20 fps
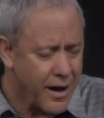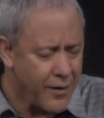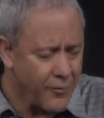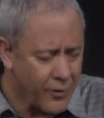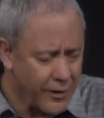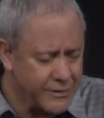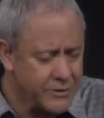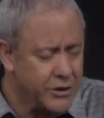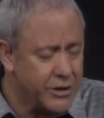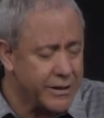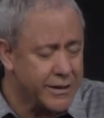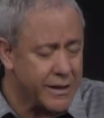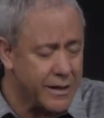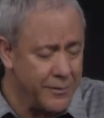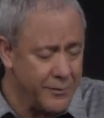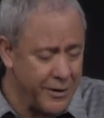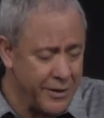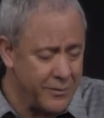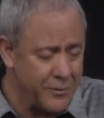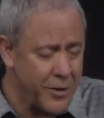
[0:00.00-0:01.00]
I want you to
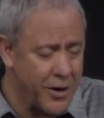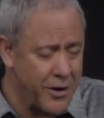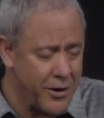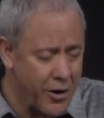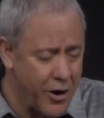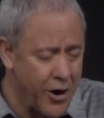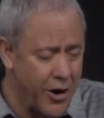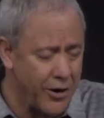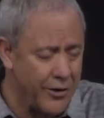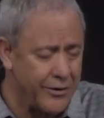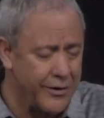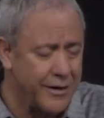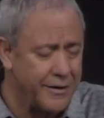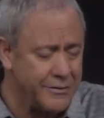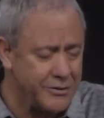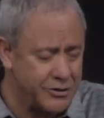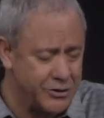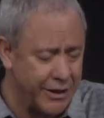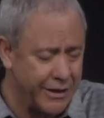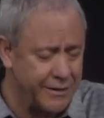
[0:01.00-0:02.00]
come into my heart
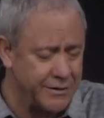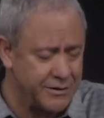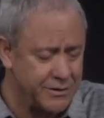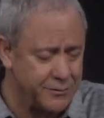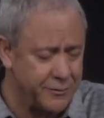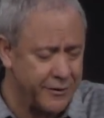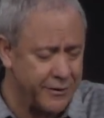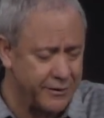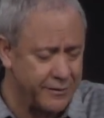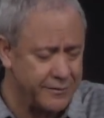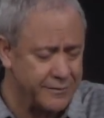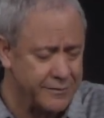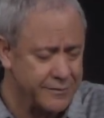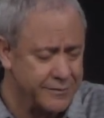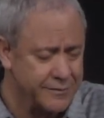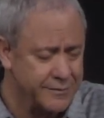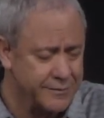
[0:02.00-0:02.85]
and change me.